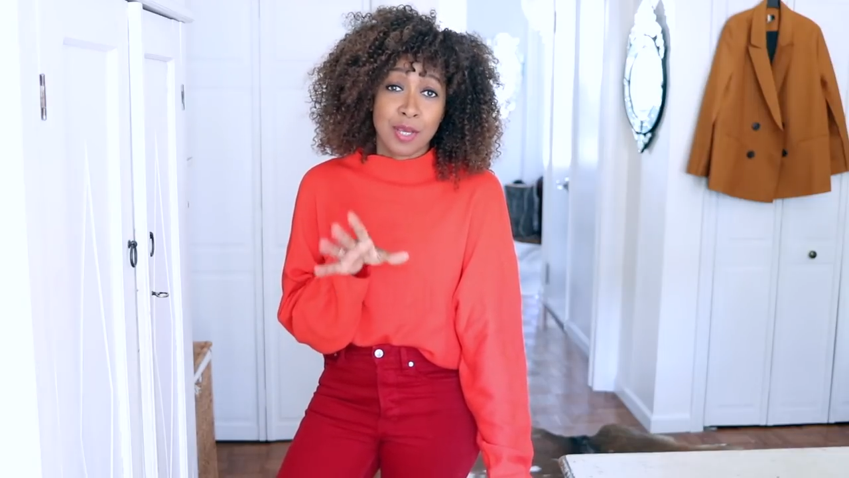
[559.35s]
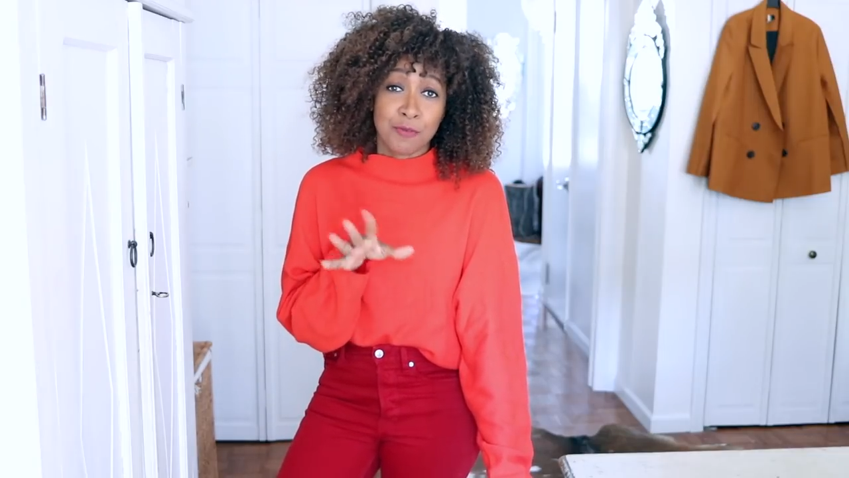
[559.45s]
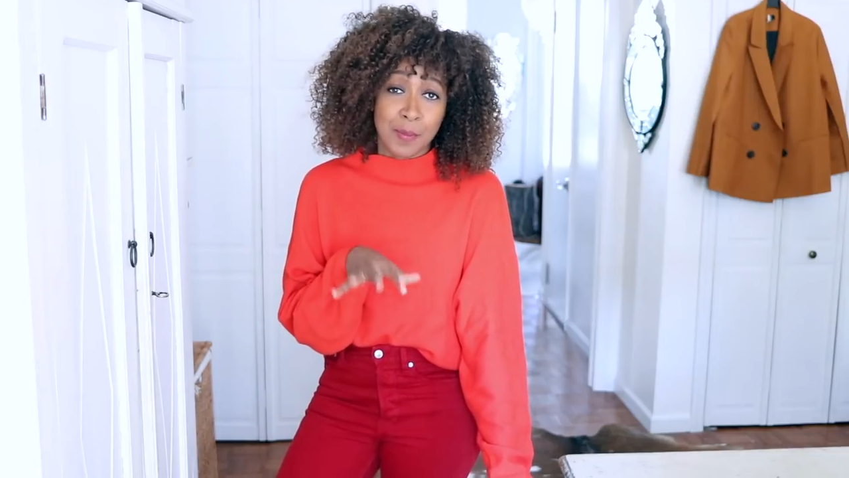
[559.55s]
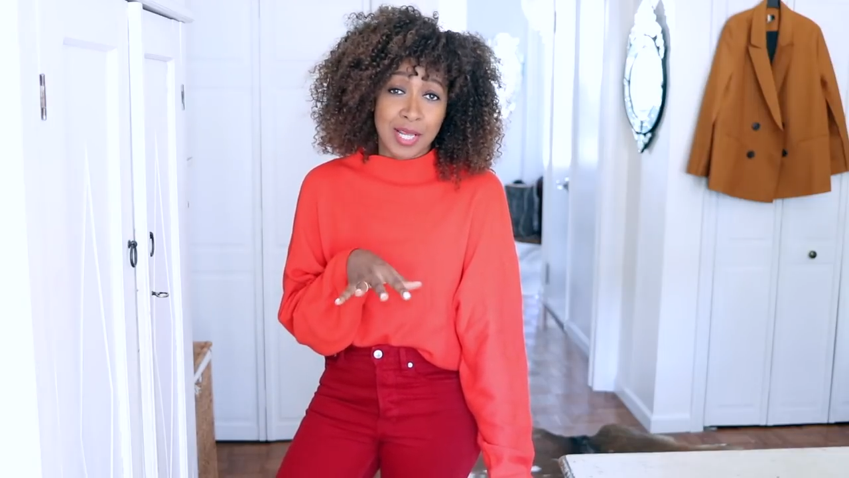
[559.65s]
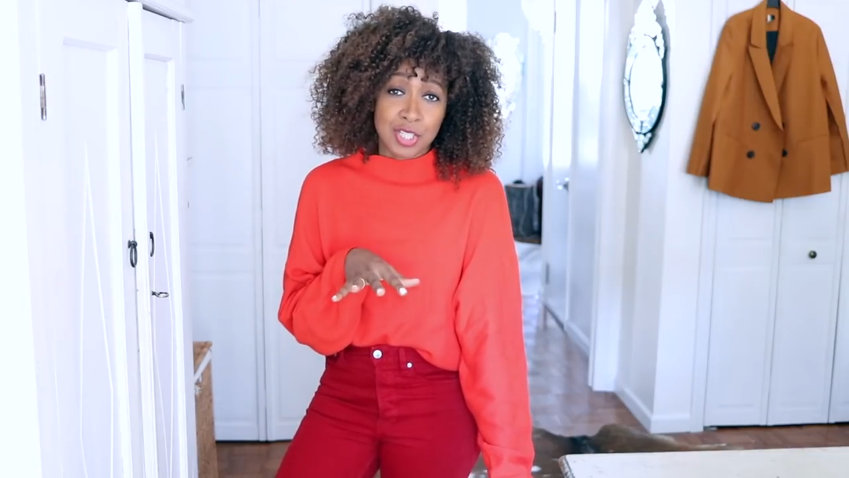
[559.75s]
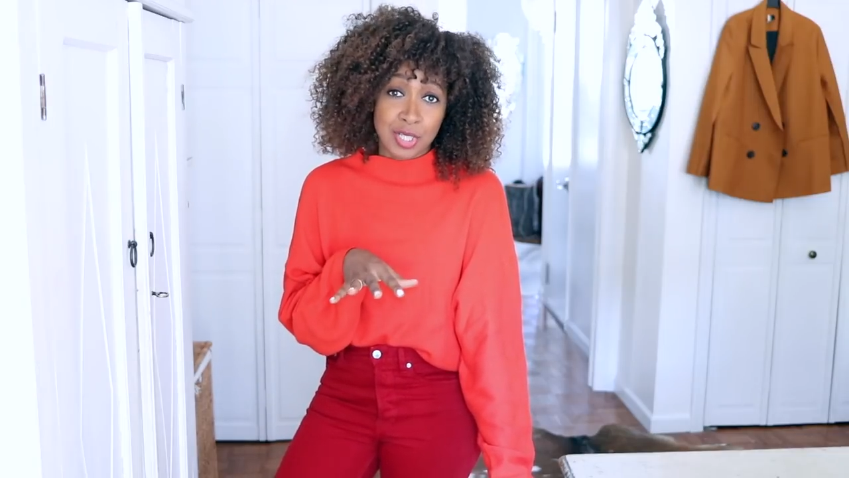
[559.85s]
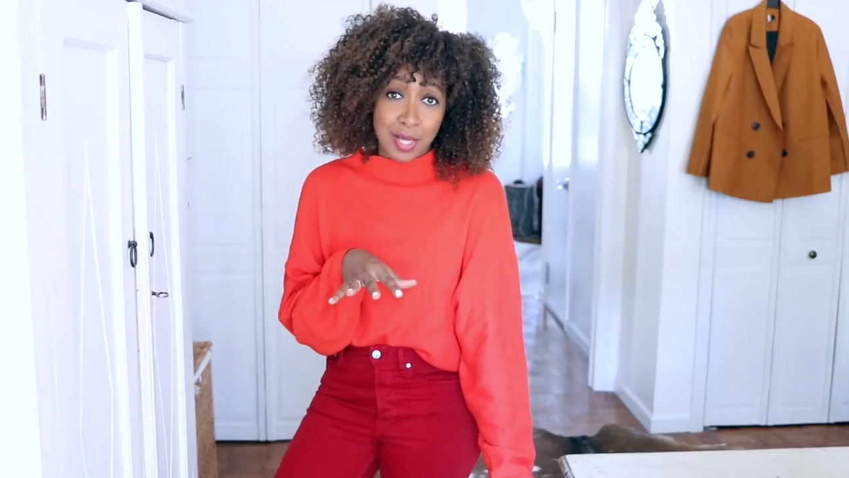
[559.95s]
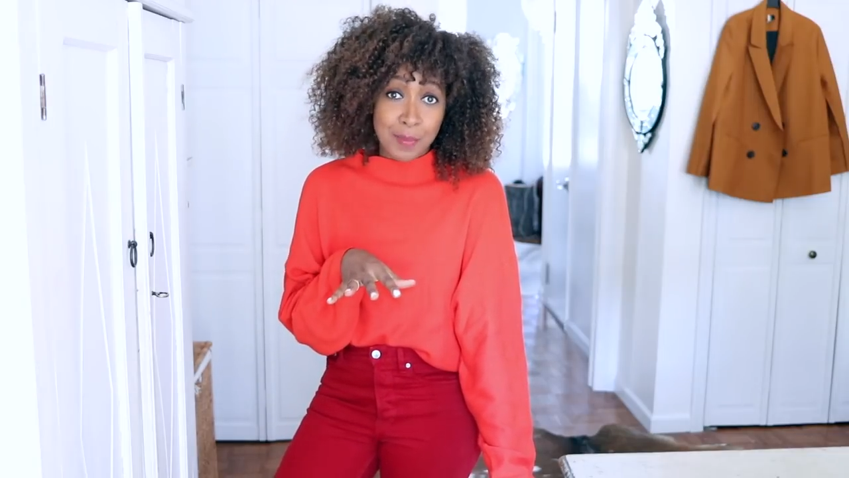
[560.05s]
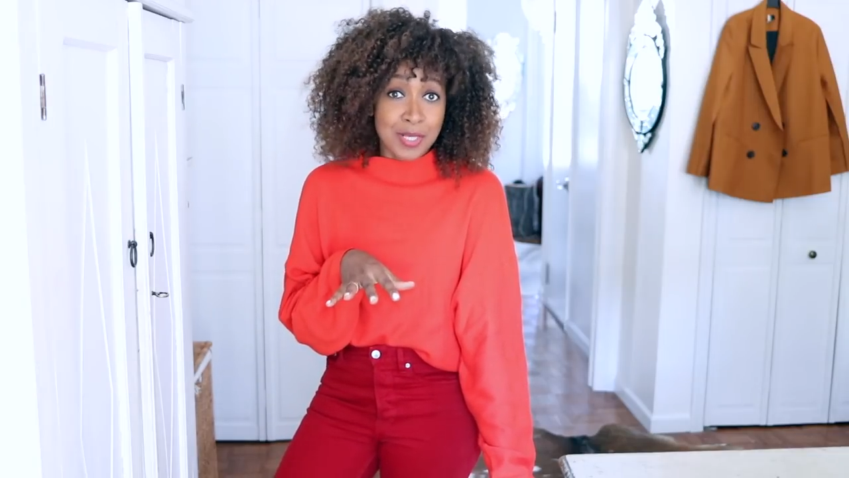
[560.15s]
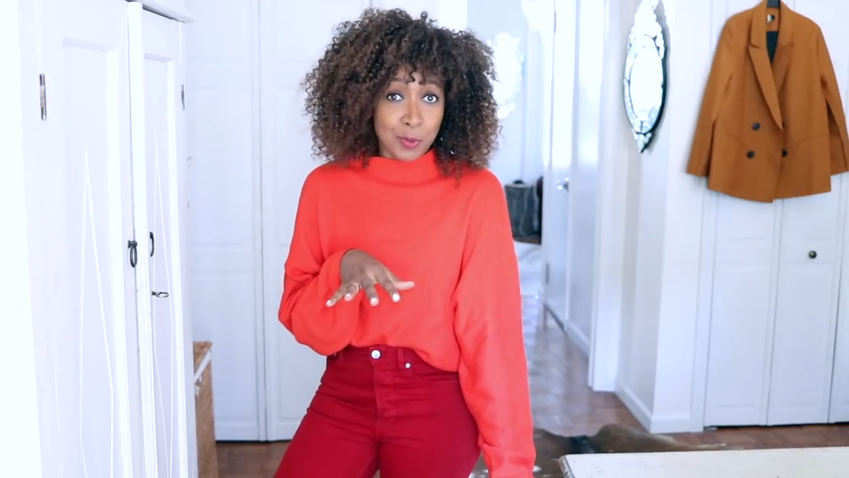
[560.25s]
from
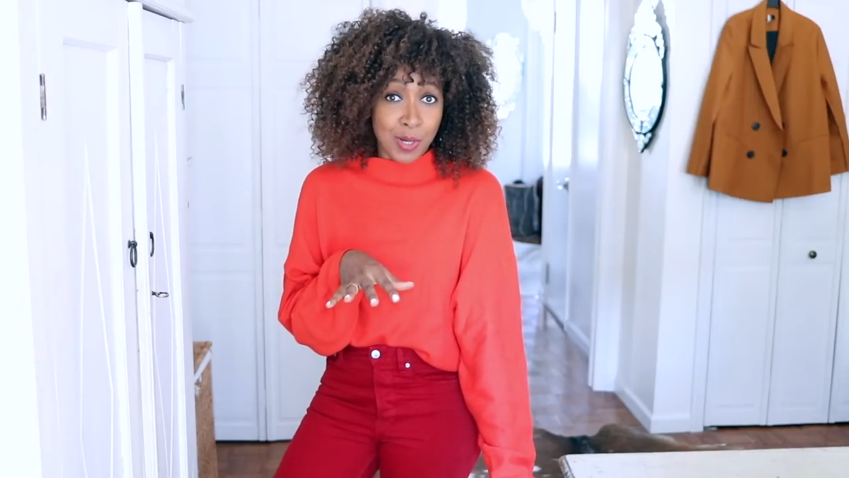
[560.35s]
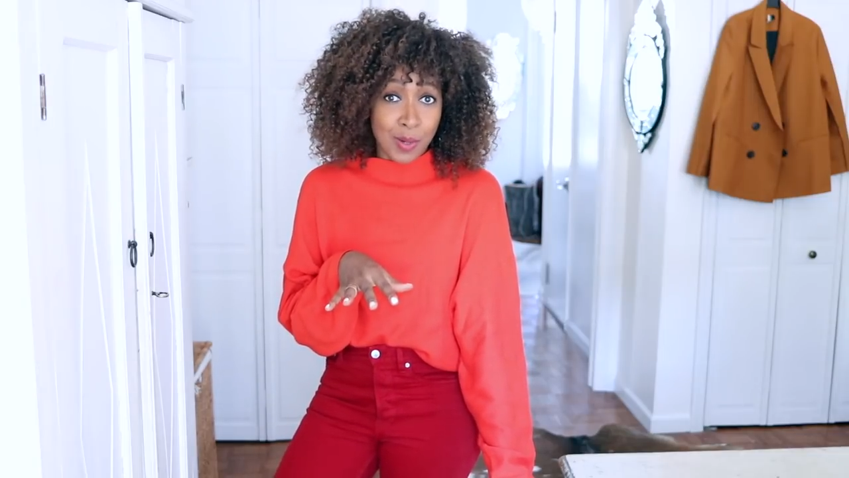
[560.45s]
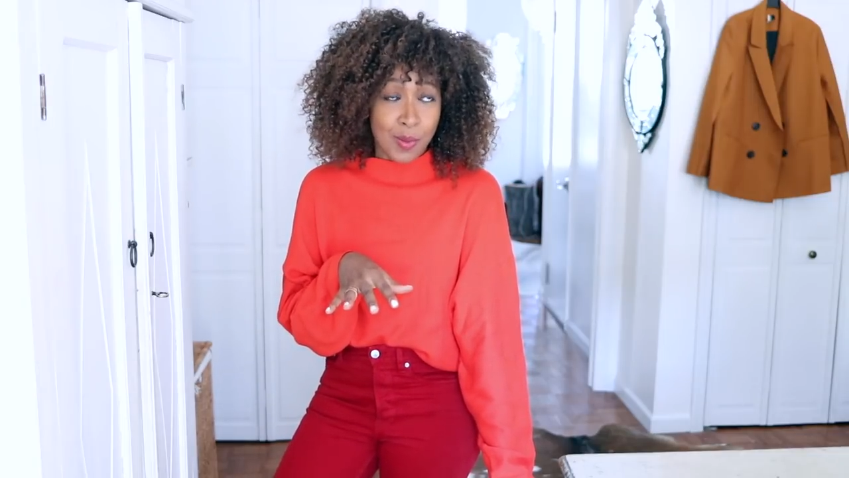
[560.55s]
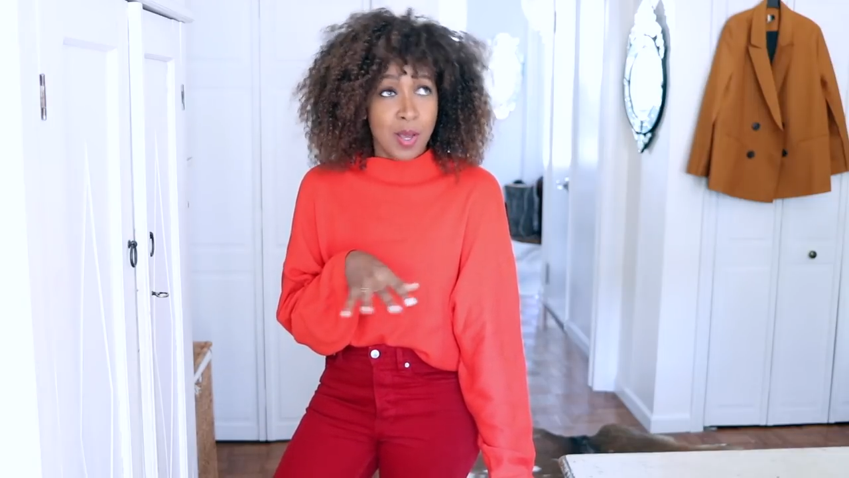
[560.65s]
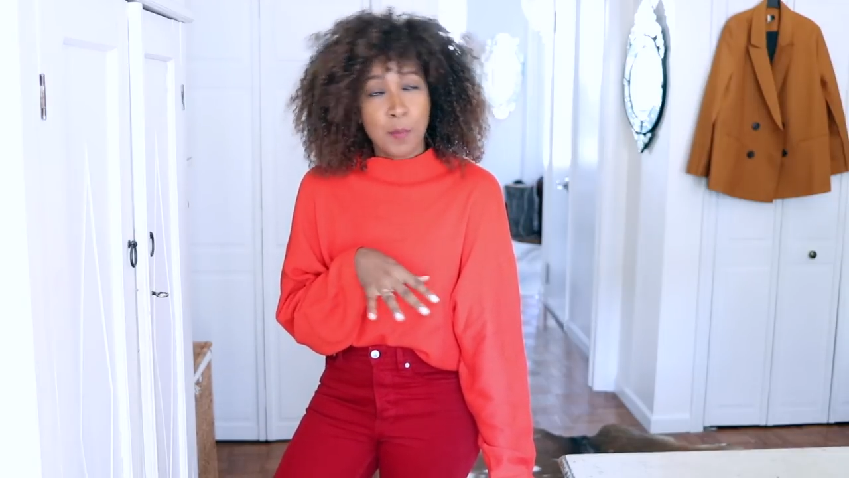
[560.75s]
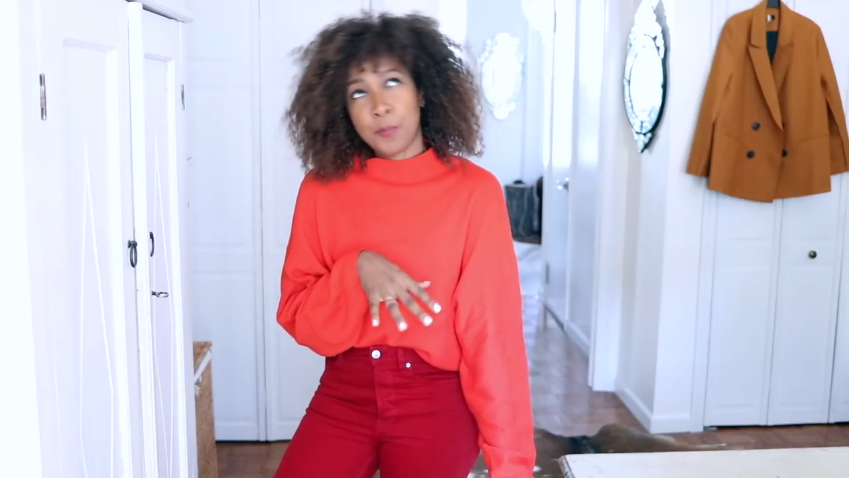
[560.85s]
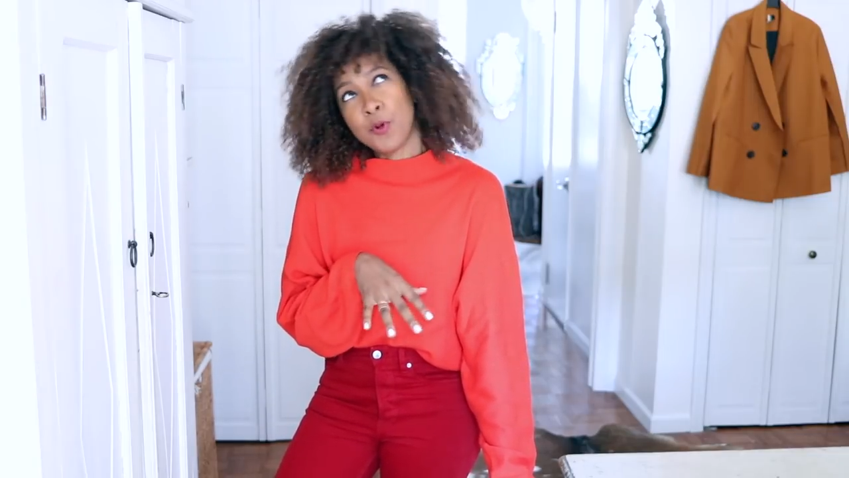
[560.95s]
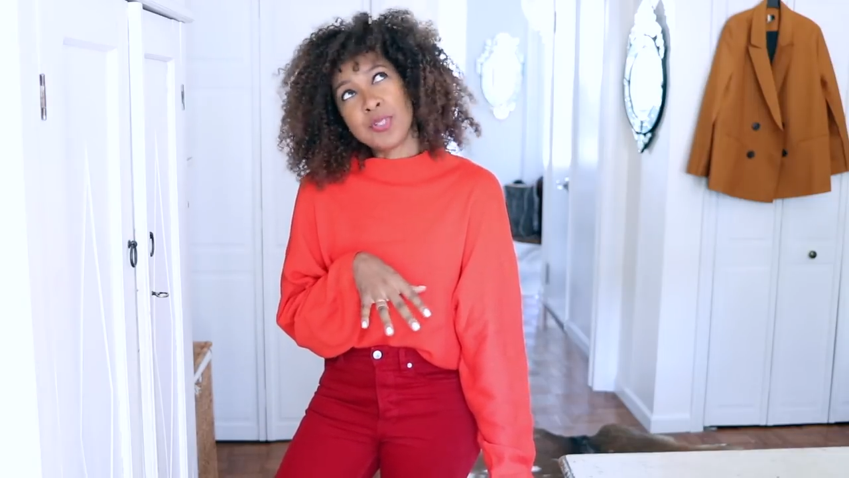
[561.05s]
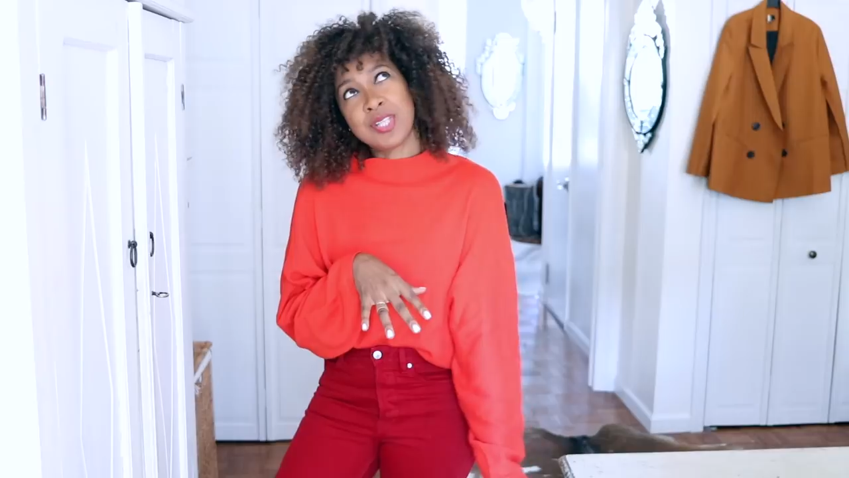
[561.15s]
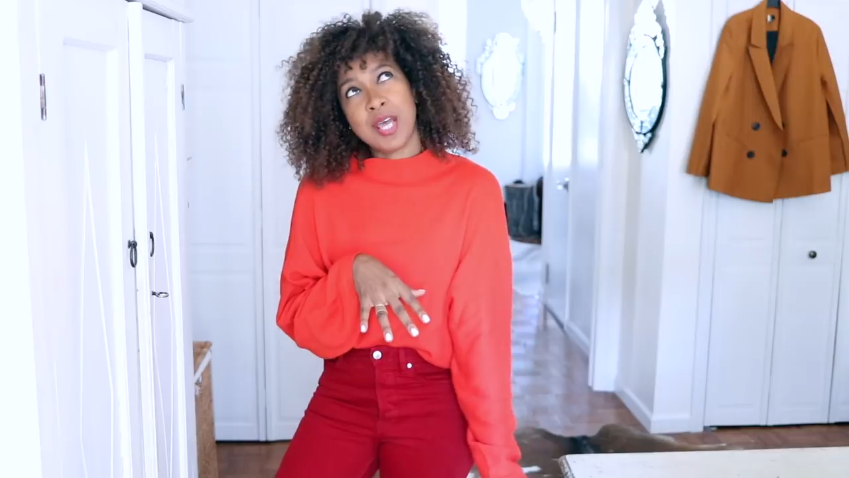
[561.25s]
H&M as well. Bought it